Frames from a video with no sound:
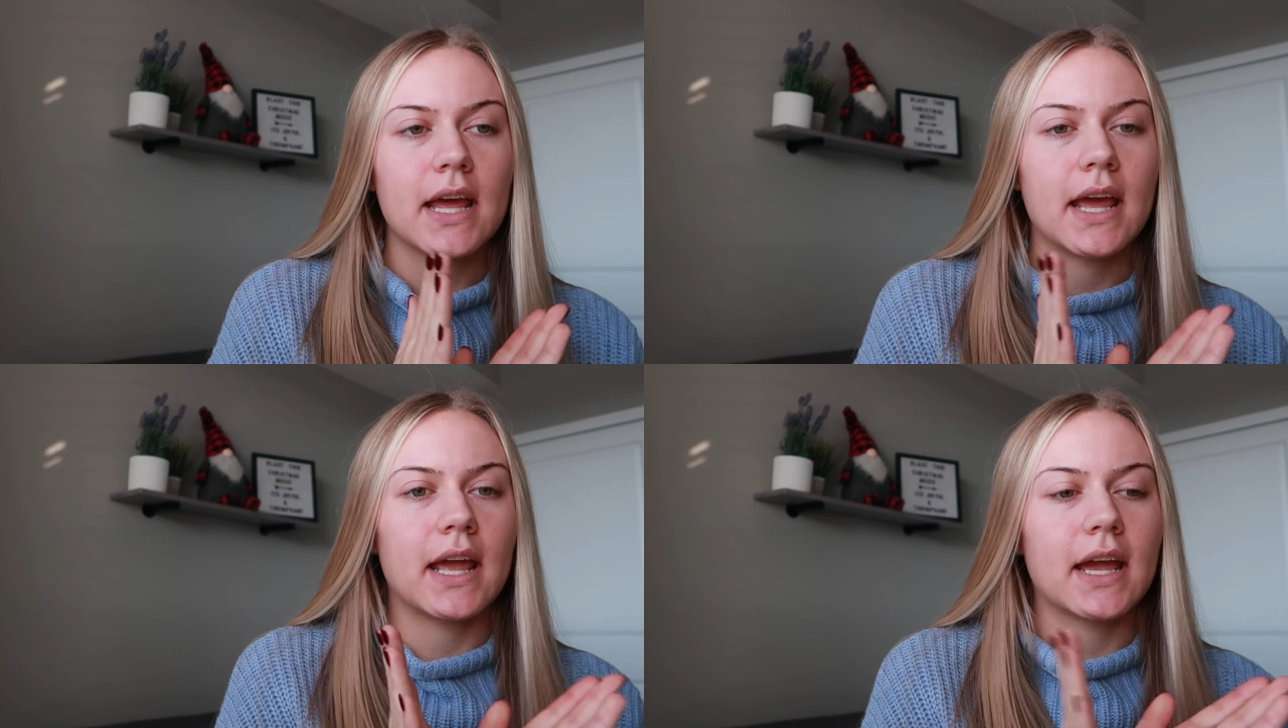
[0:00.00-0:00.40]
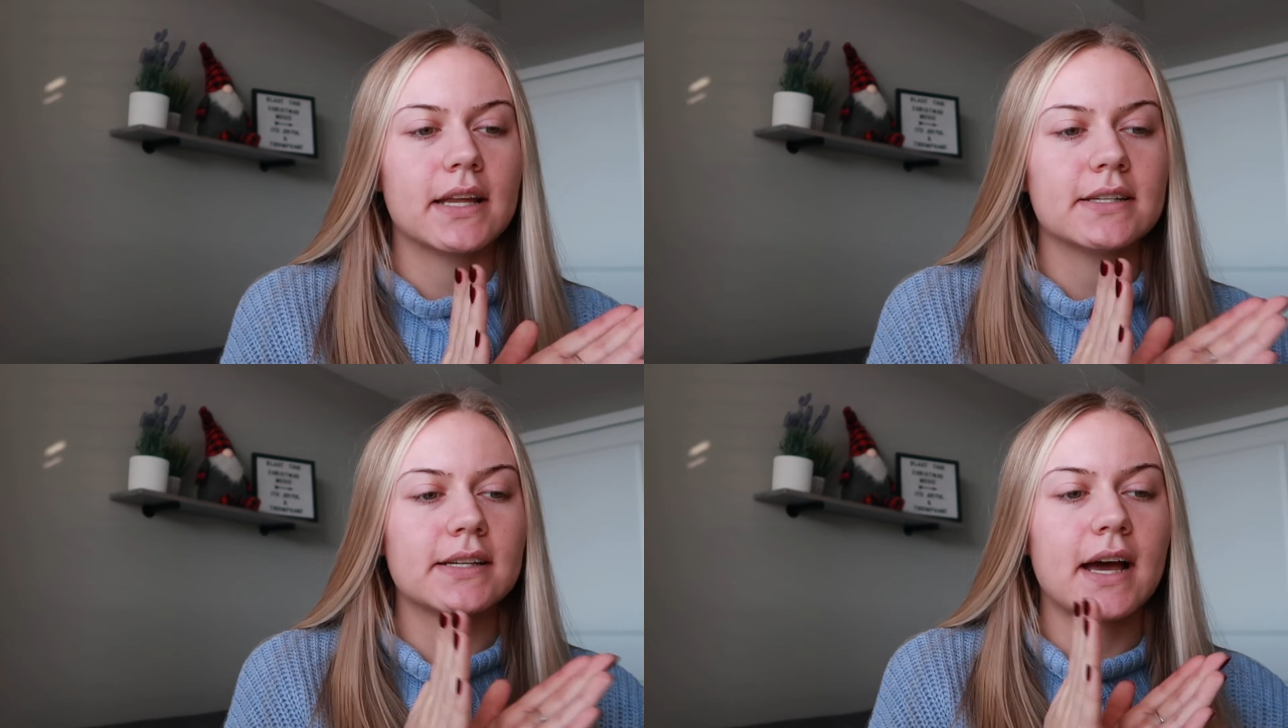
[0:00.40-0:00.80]

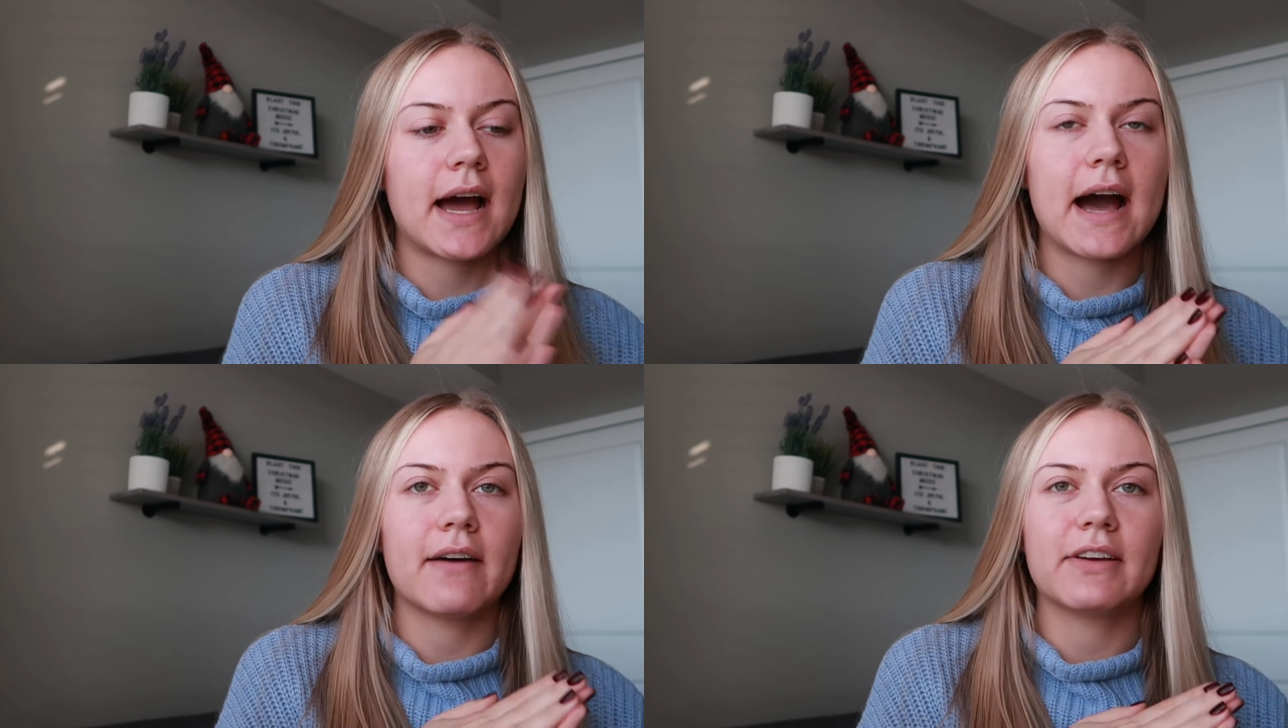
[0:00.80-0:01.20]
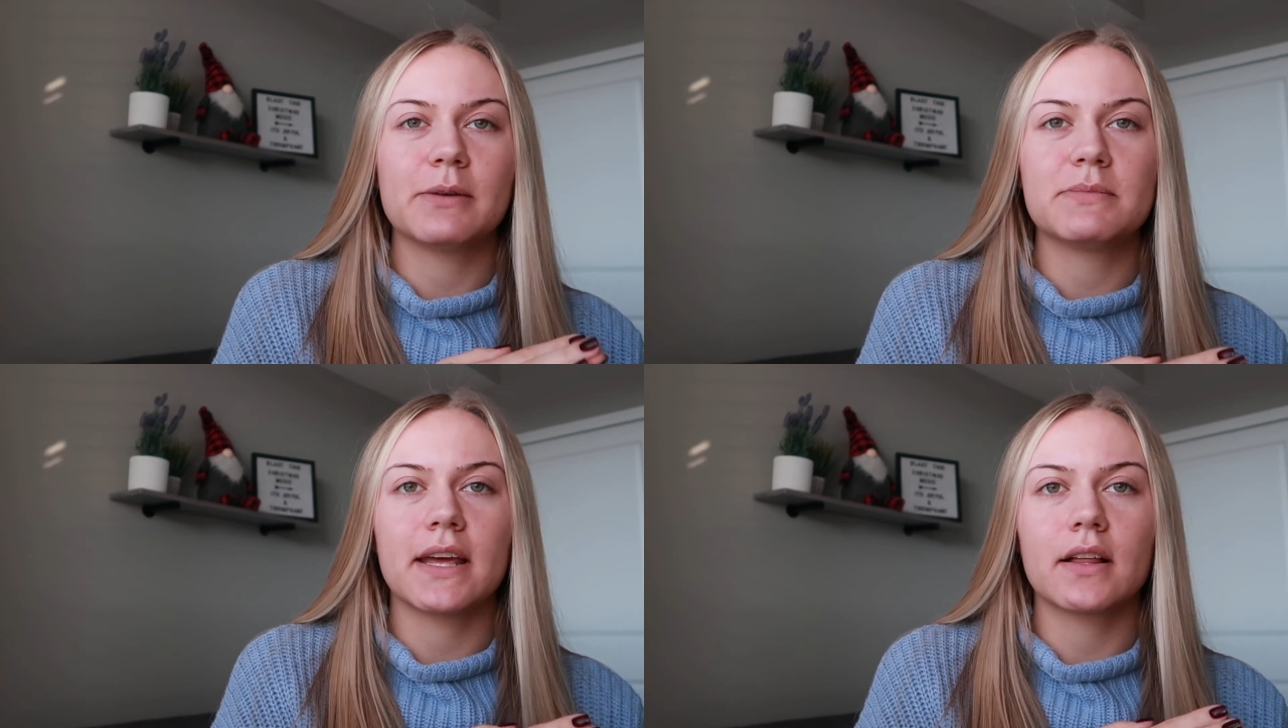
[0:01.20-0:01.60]
and have
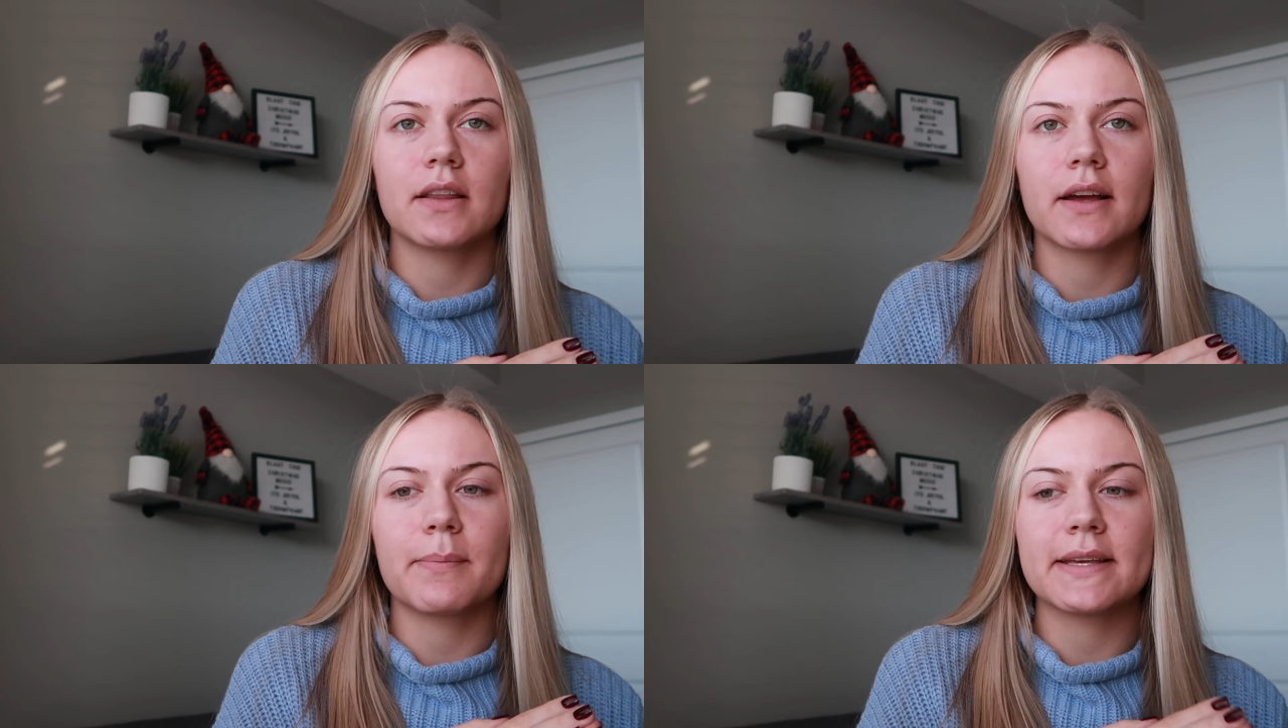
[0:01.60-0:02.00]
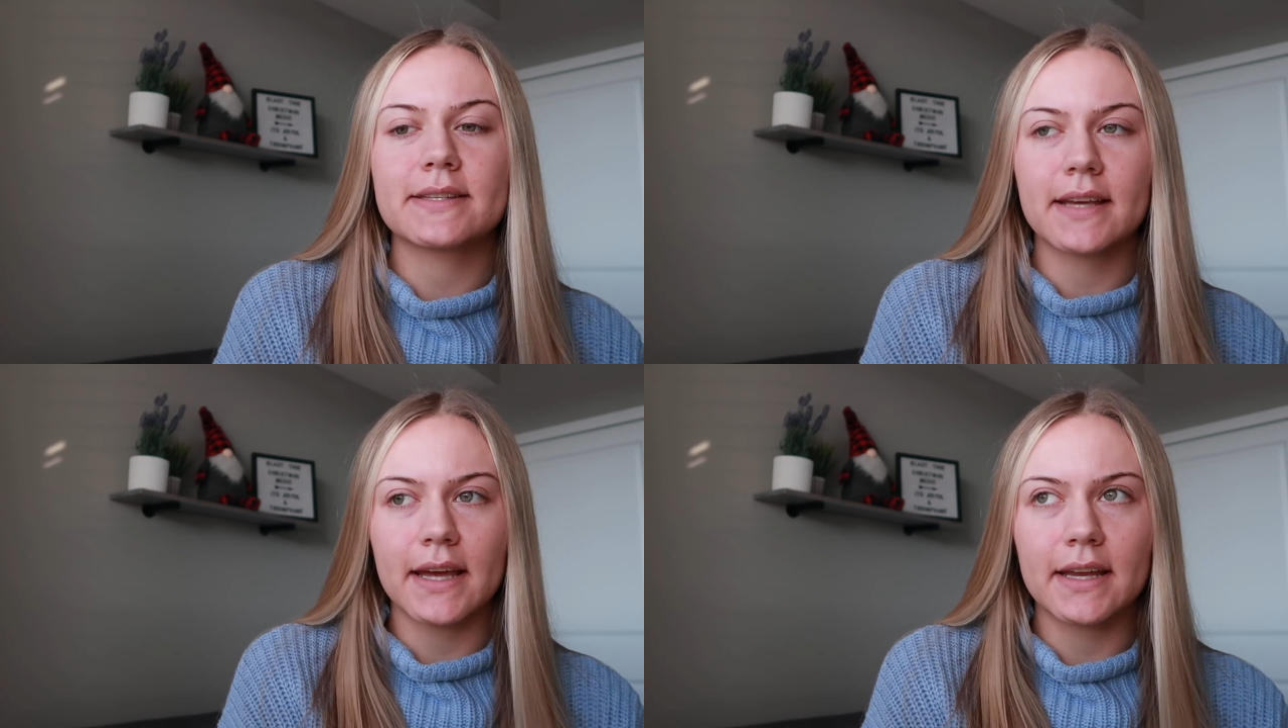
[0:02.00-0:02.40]
him take a look at my
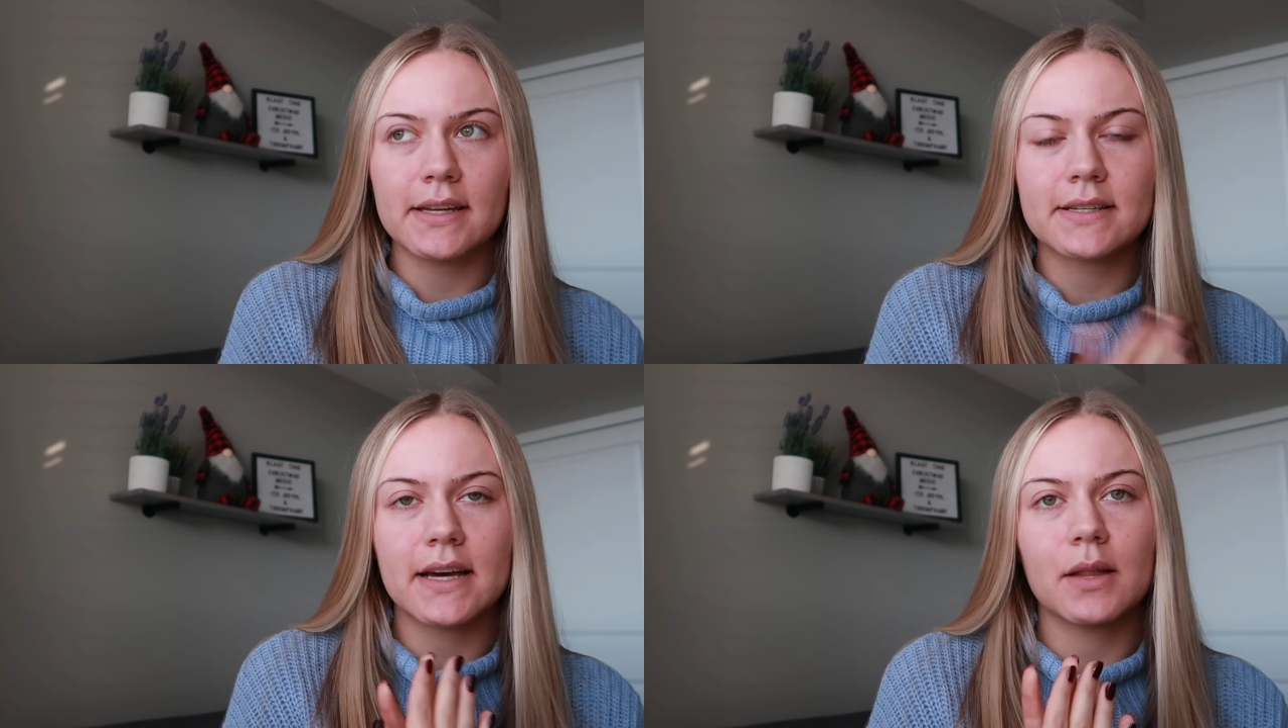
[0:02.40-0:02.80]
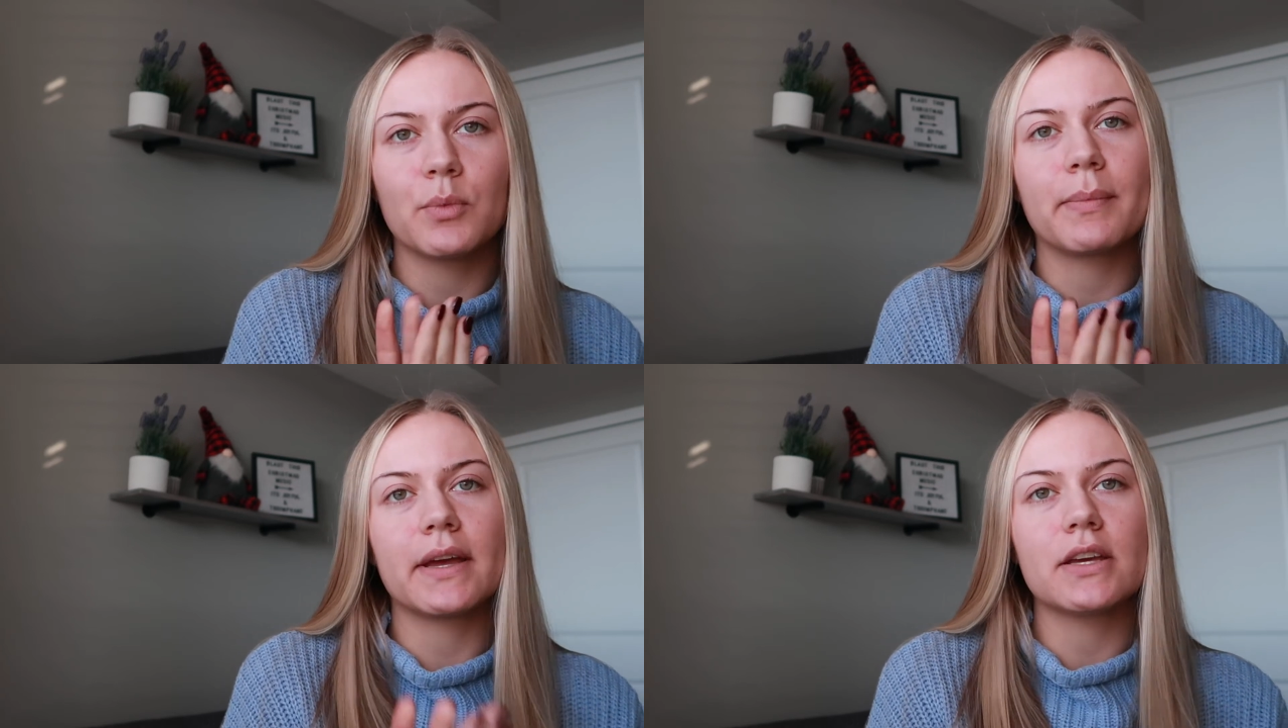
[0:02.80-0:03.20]
skin, tell him
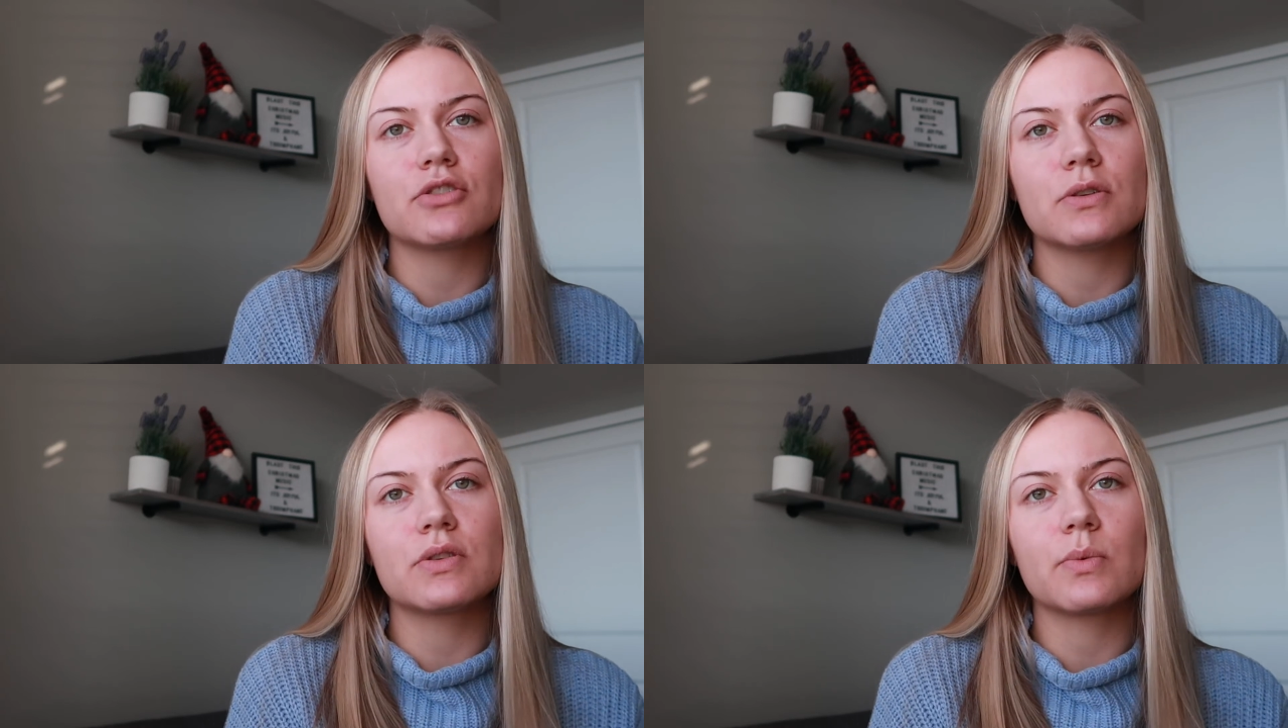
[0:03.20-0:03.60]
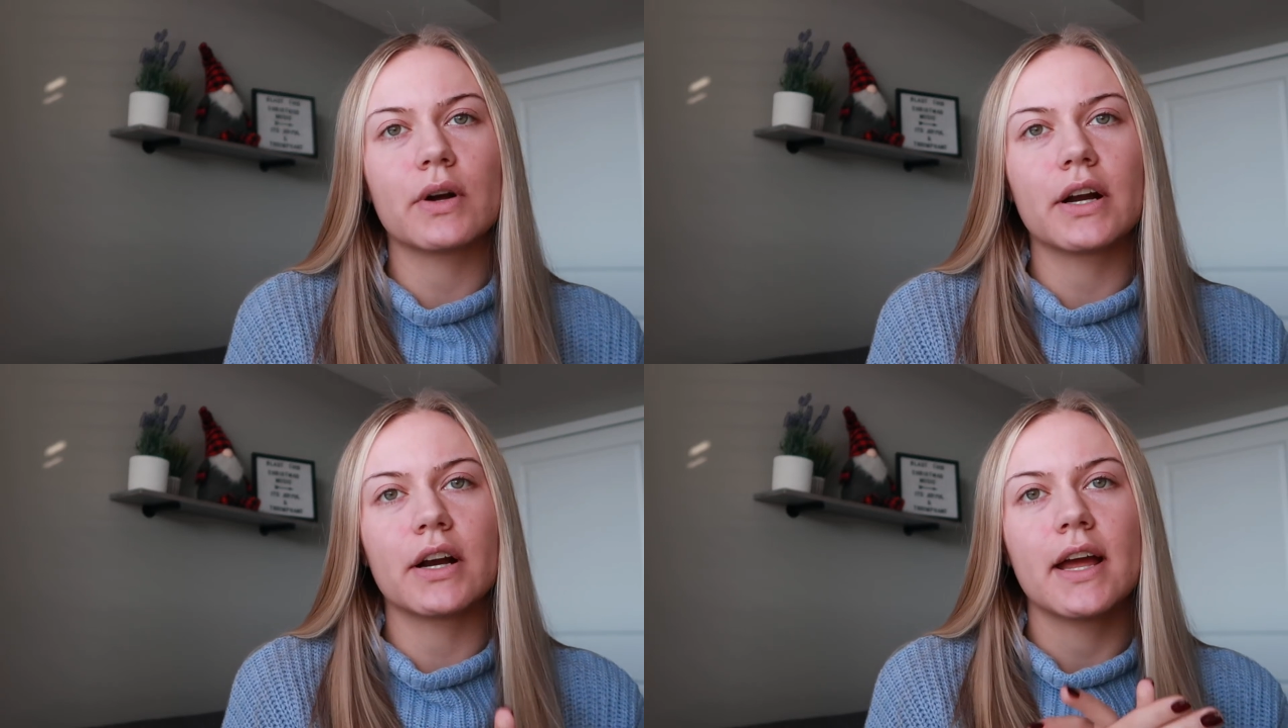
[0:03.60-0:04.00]
what my issues
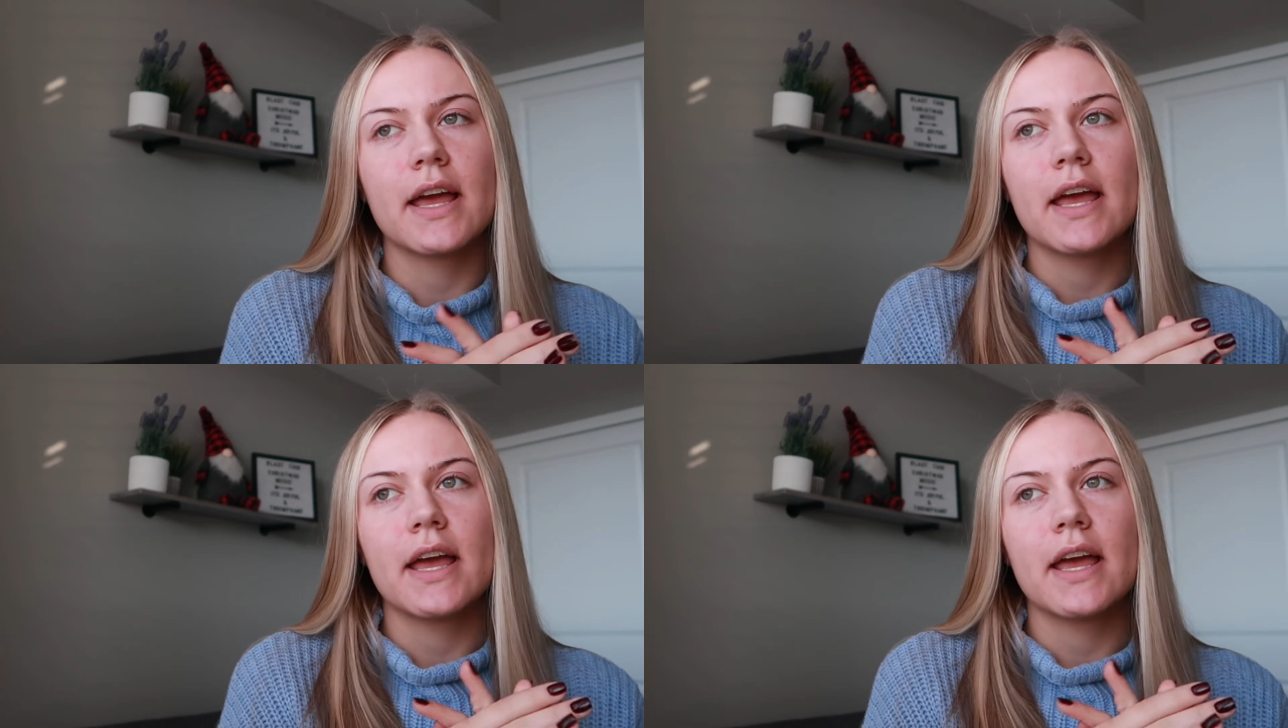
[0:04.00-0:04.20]
were.